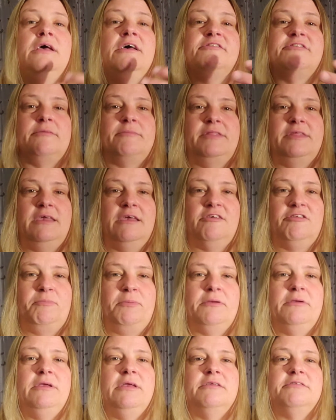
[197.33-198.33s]
some of the
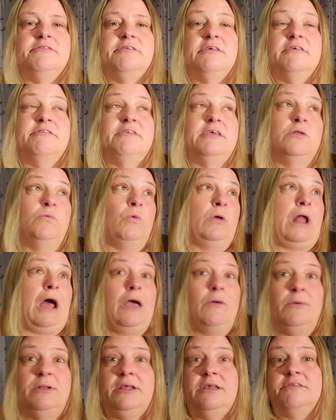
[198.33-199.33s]
experiences in what
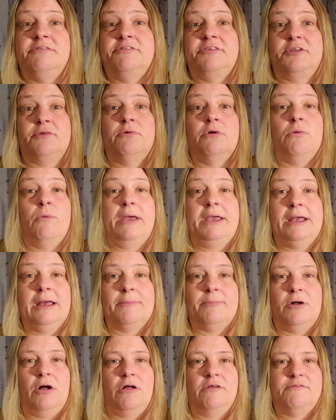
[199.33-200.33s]
I would consider a
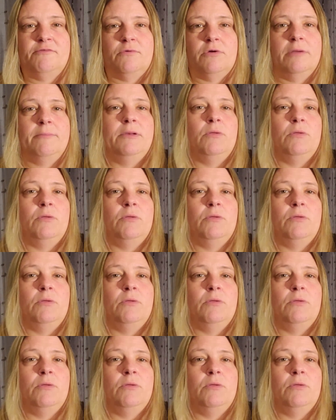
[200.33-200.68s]
wake-up call for him,